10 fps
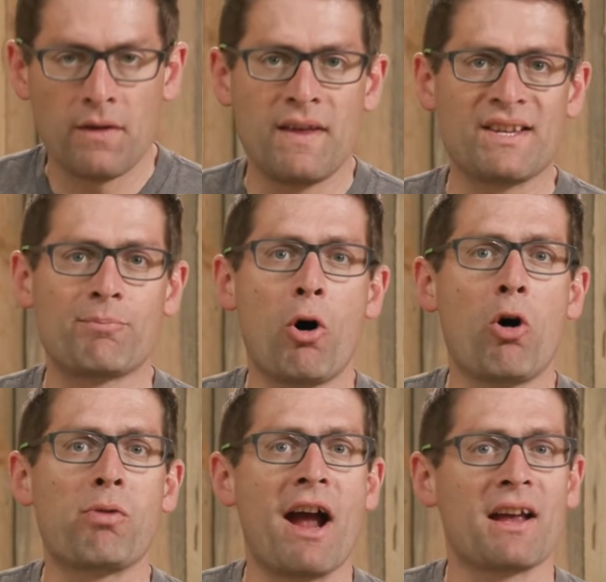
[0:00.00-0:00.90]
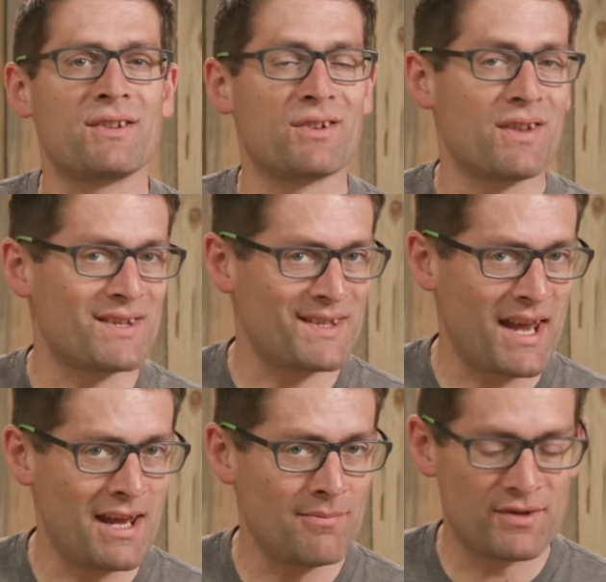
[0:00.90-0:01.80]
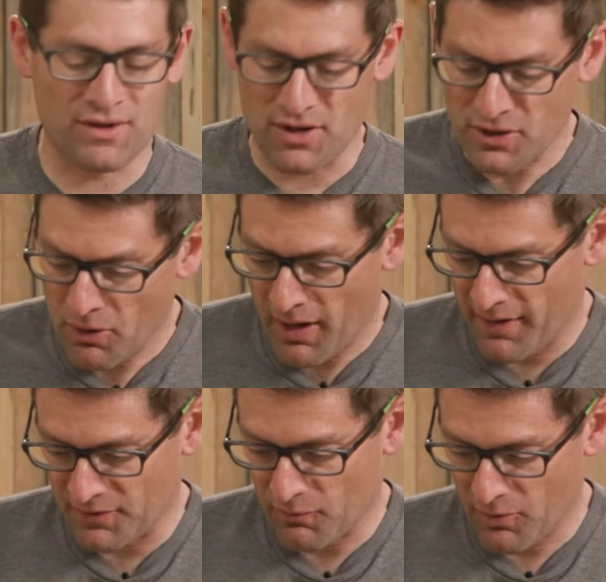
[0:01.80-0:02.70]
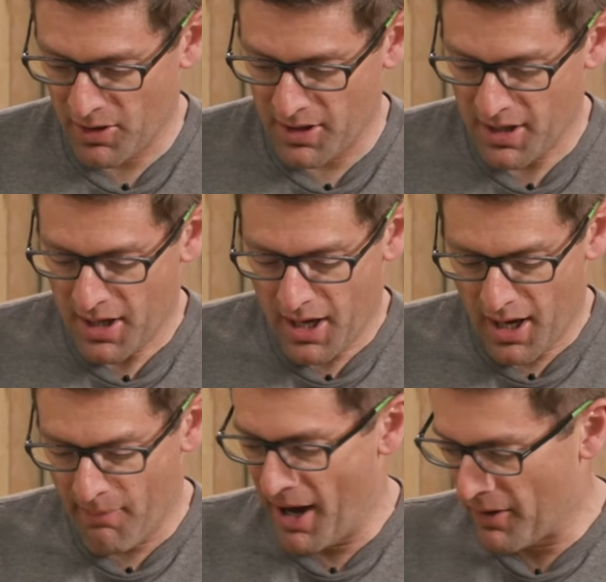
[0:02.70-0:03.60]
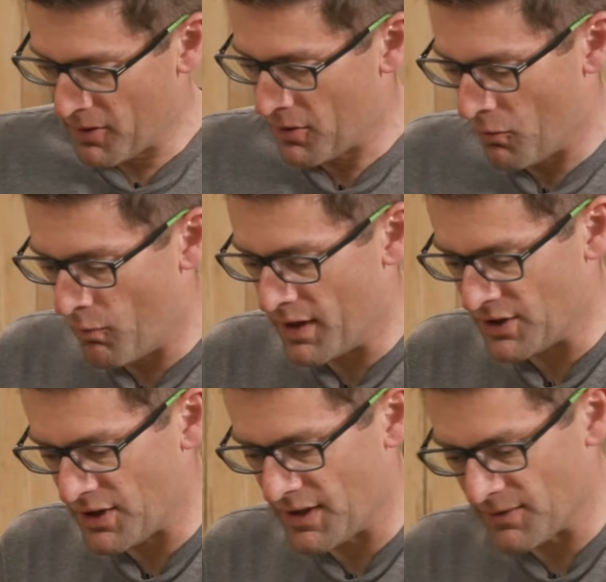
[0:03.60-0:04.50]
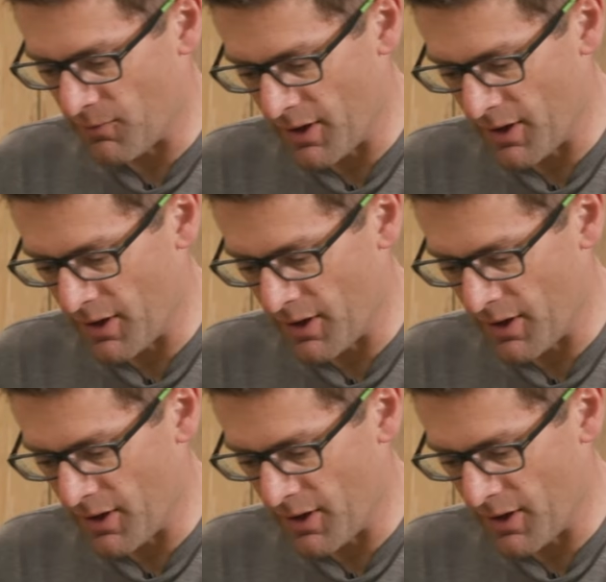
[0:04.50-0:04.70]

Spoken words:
These pole brackets are the same, so that you don't have to worry about which is